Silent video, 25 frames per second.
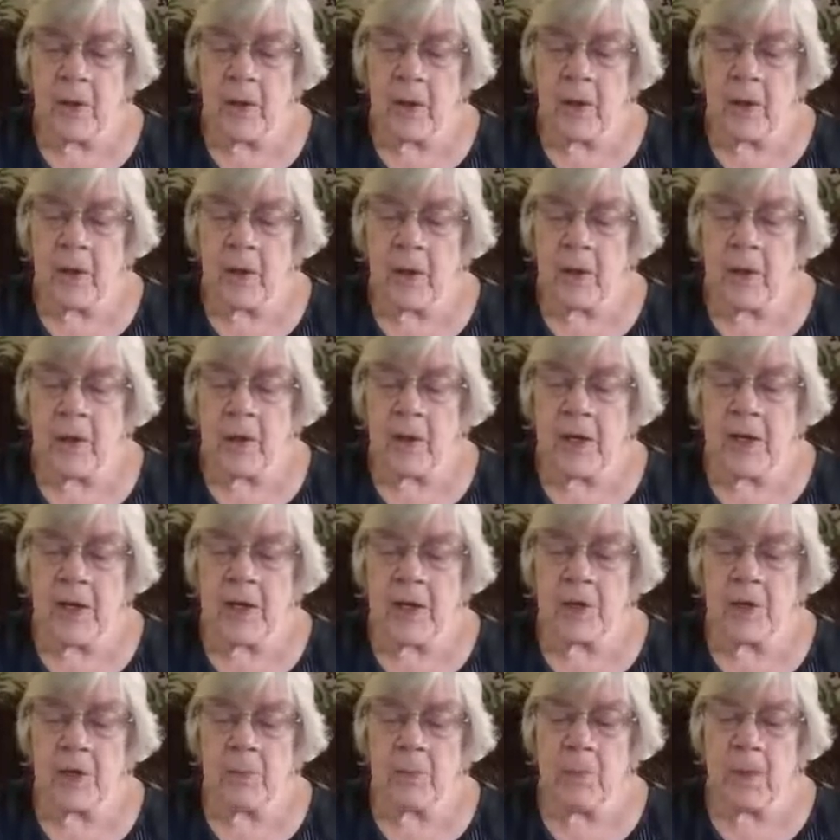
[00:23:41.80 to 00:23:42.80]

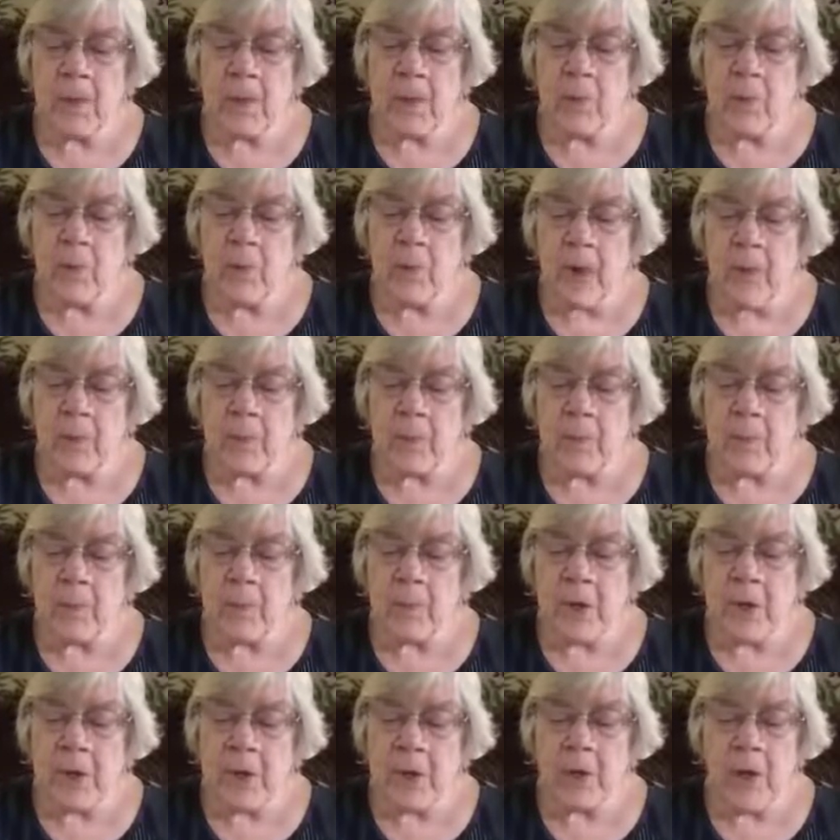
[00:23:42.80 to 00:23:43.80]
Contagion by breath,
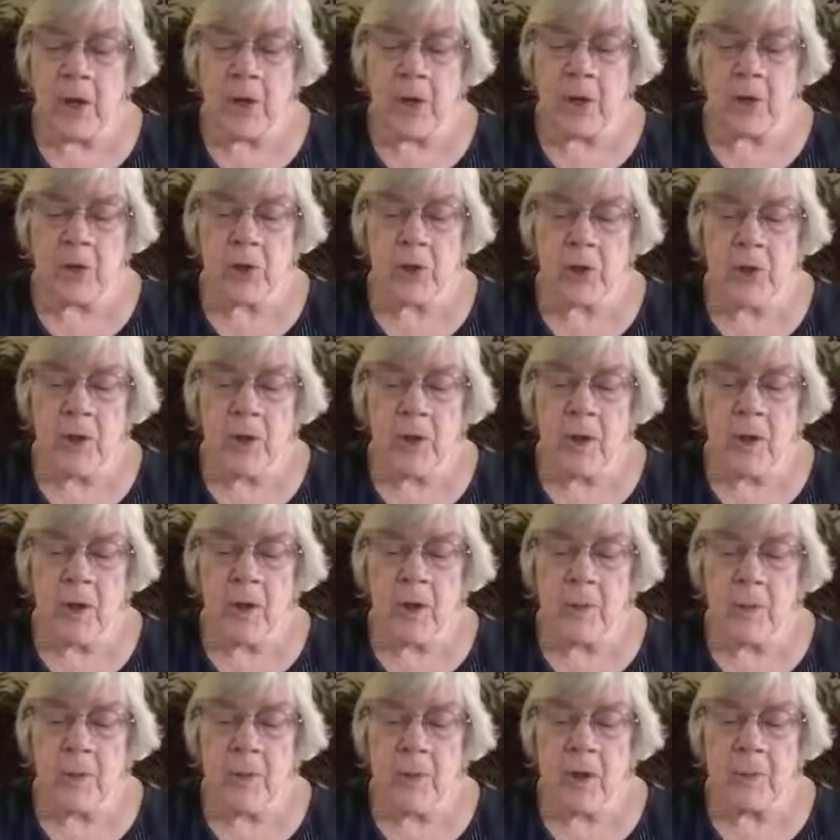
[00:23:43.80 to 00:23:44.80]
by touch,
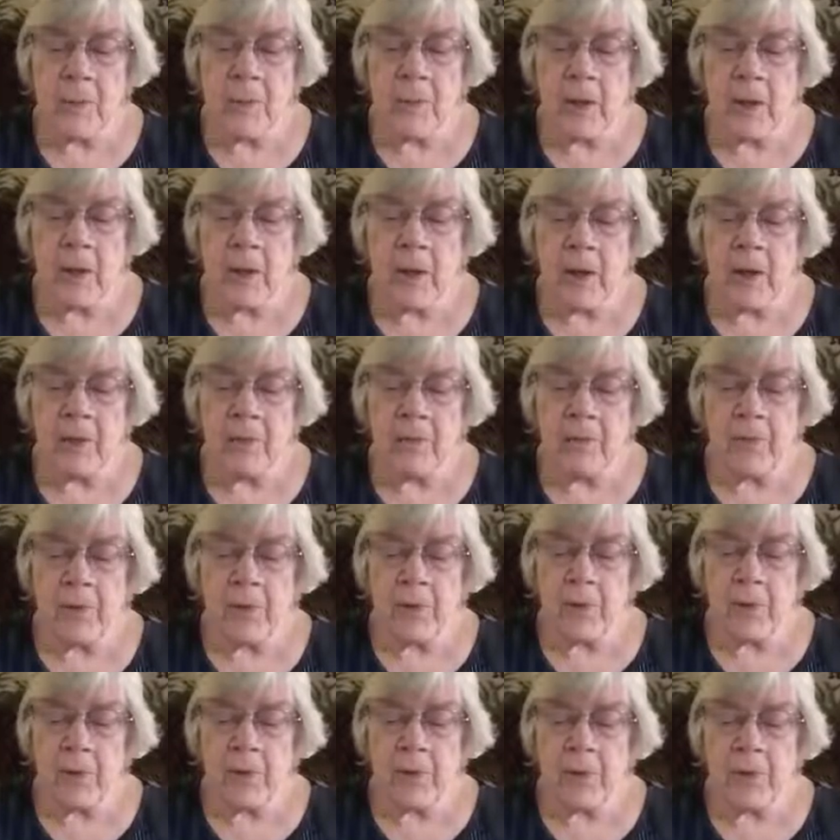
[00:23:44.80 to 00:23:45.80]
by bodily
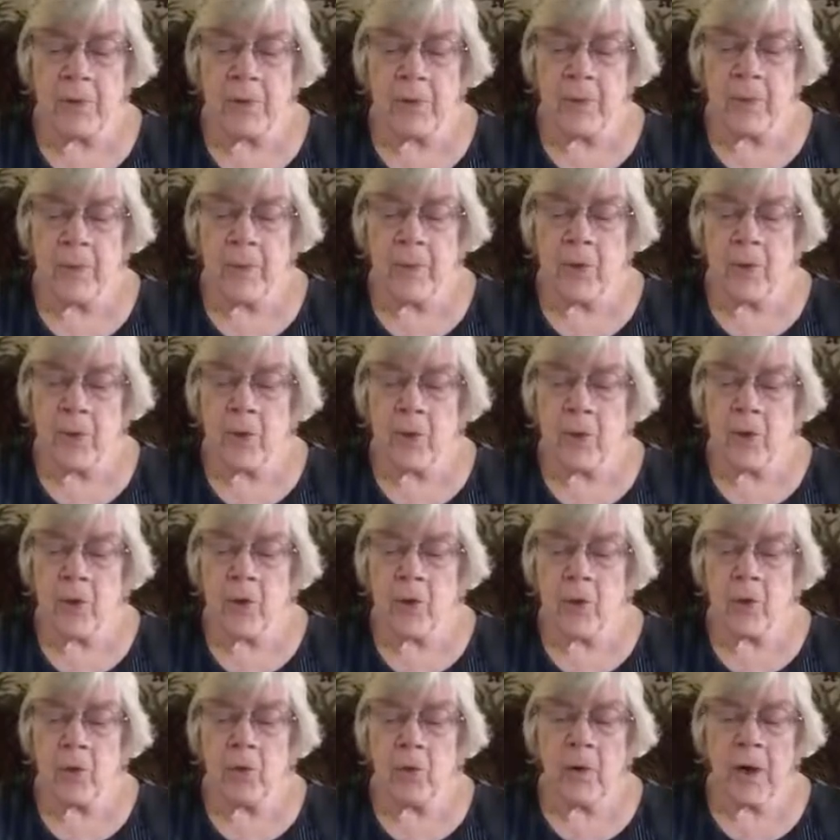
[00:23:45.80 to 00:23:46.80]
fluids.
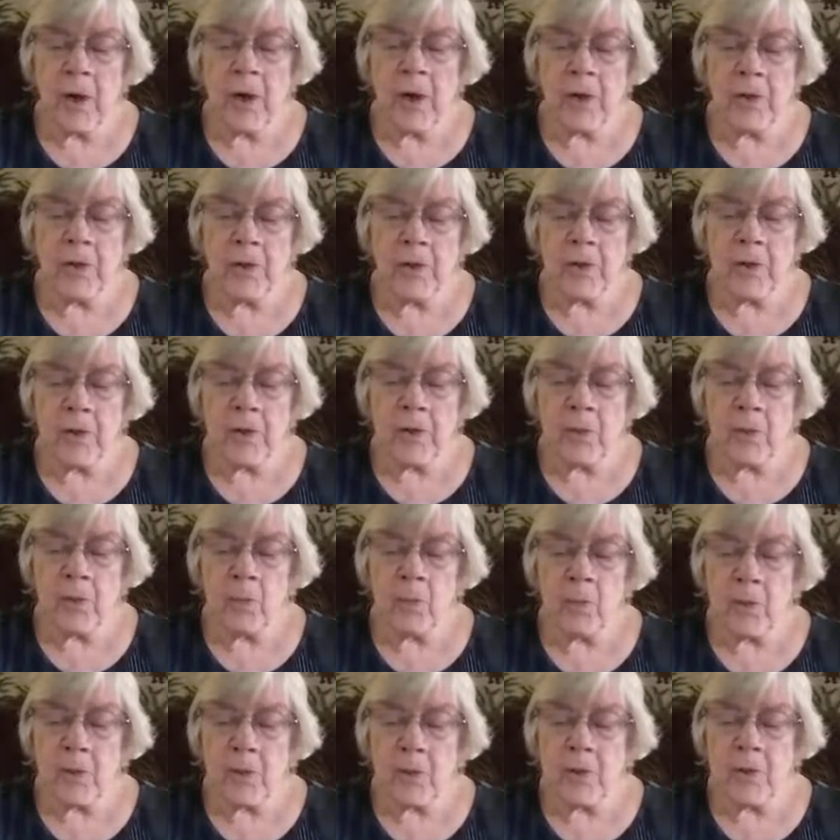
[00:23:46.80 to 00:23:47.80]
The grass, the
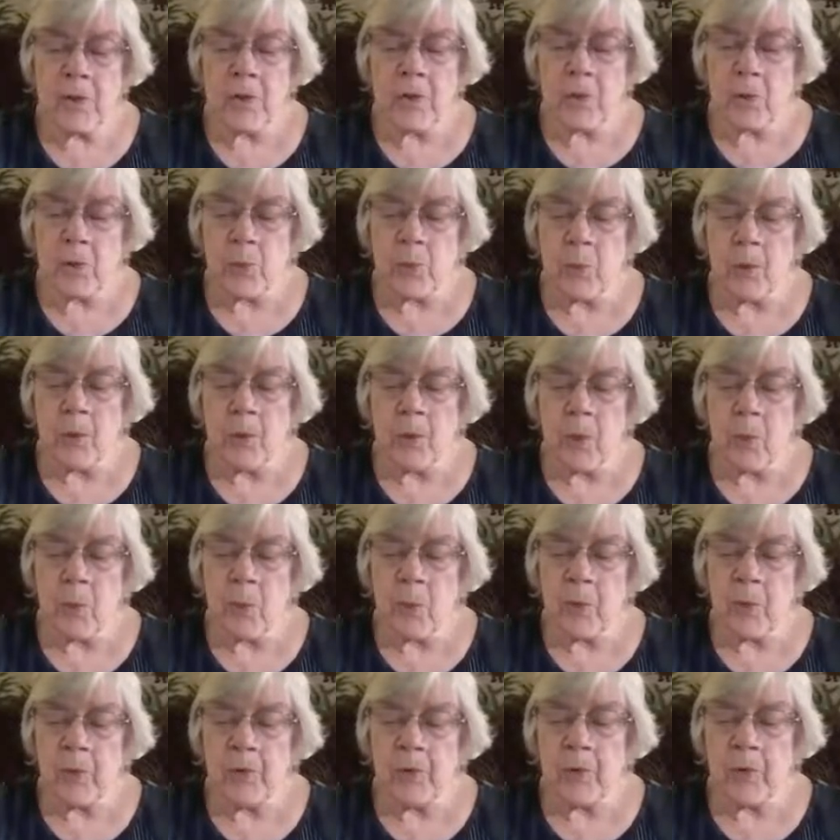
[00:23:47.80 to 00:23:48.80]
mosses will help
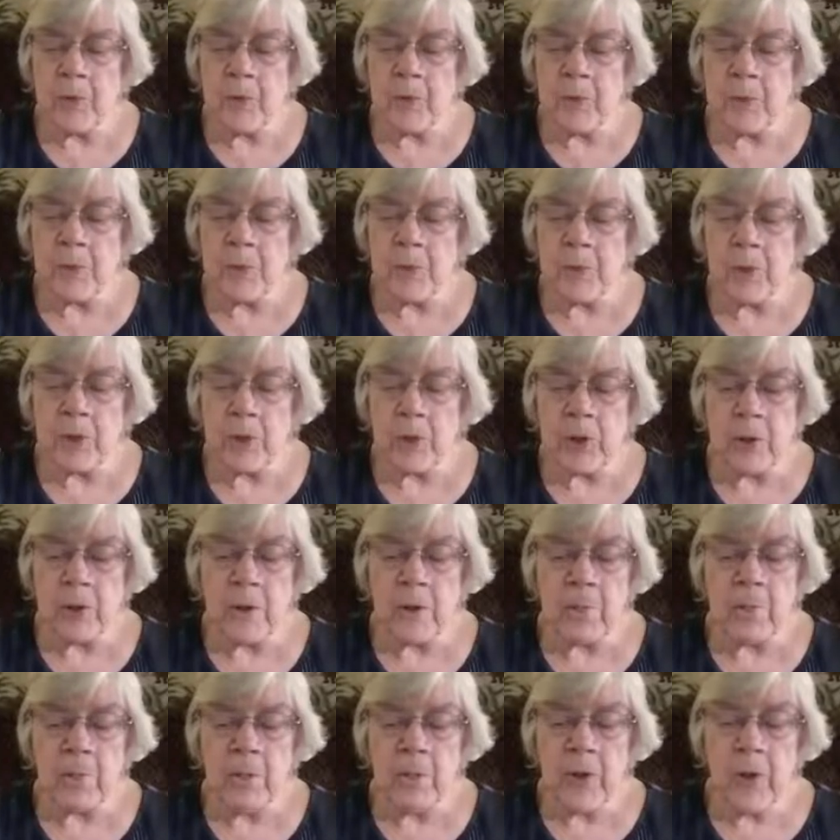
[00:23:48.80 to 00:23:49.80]
with transmission.
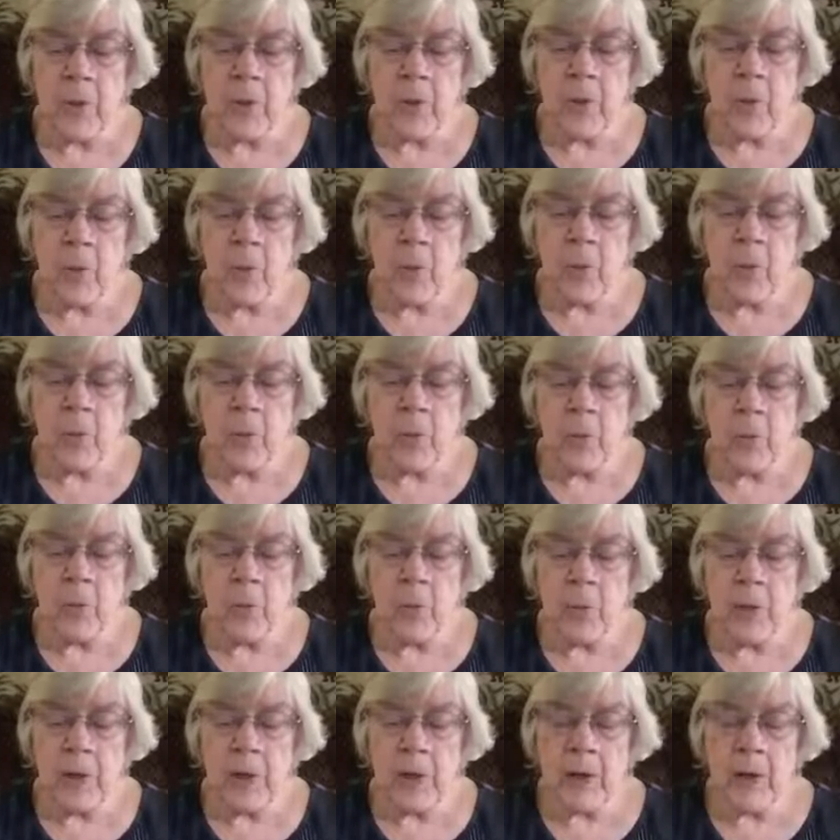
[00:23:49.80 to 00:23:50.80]
We will
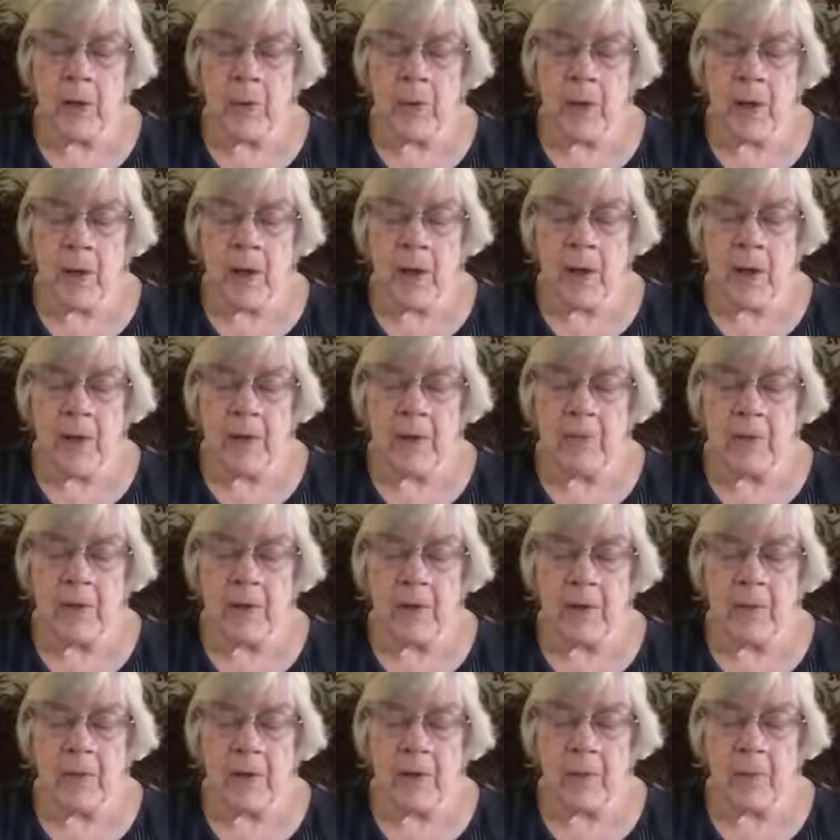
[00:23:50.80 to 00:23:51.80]
bring you the
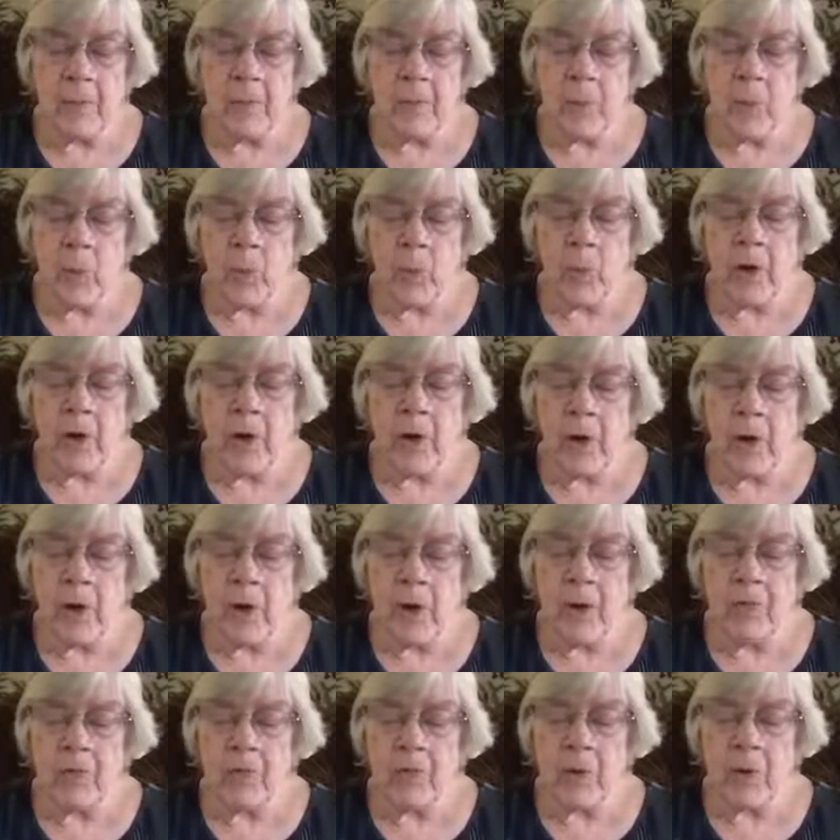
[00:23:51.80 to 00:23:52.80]
half-living. We are
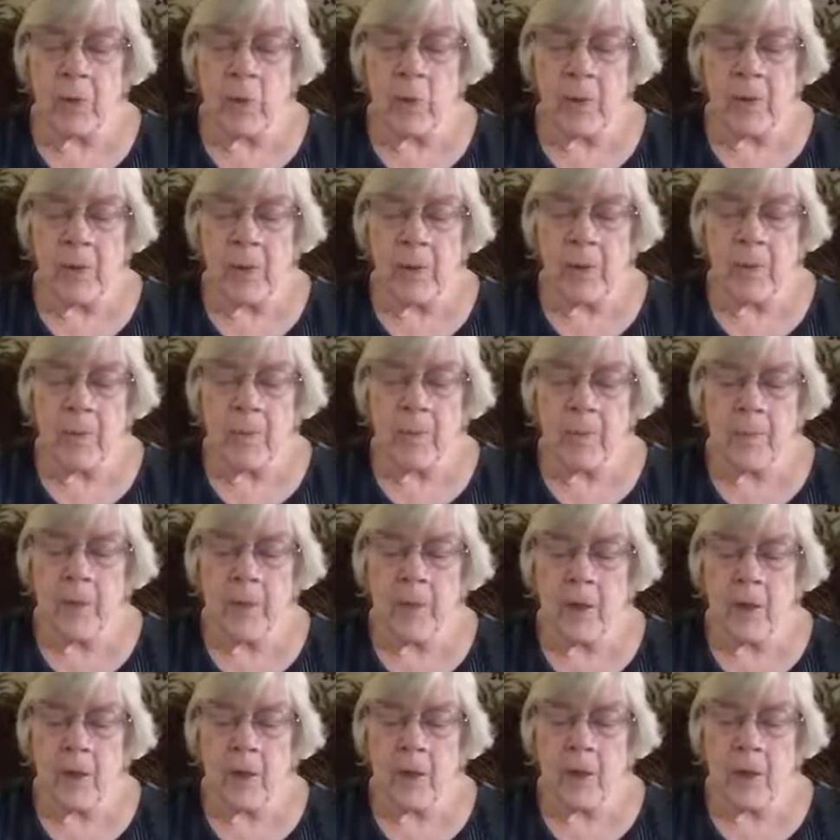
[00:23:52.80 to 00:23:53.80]
everywhere.
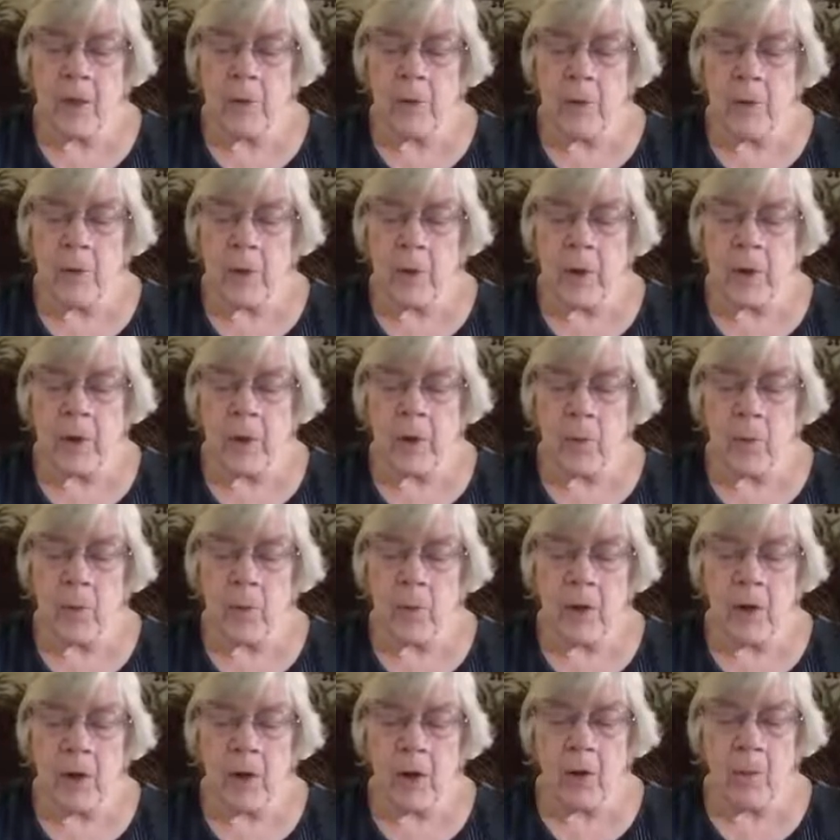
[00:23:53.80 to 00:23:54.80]
The boy will
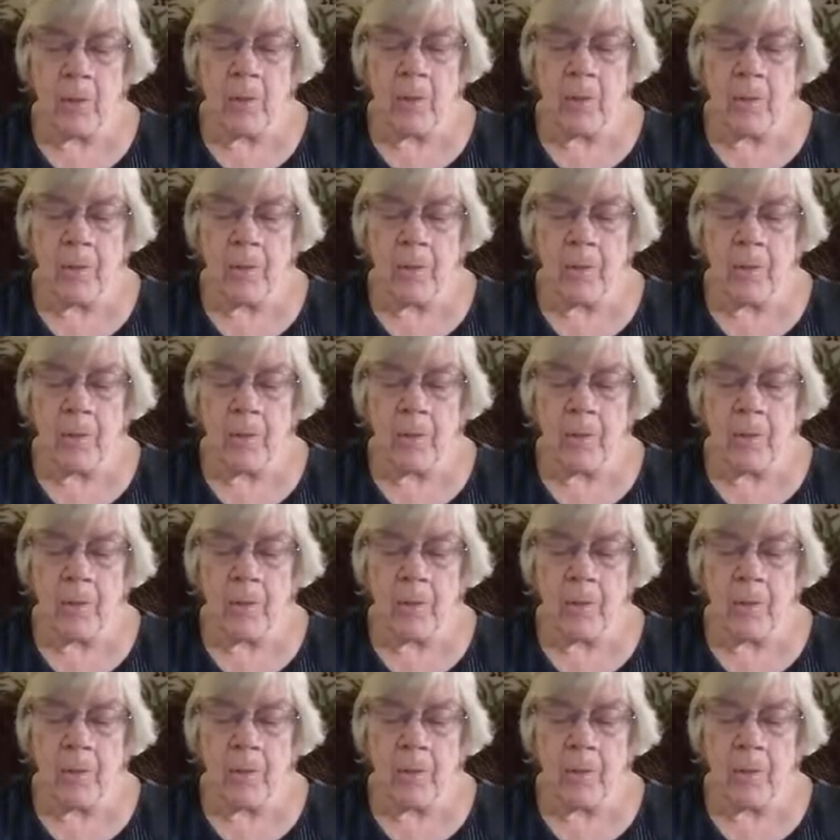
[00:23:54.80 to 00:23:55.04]
help.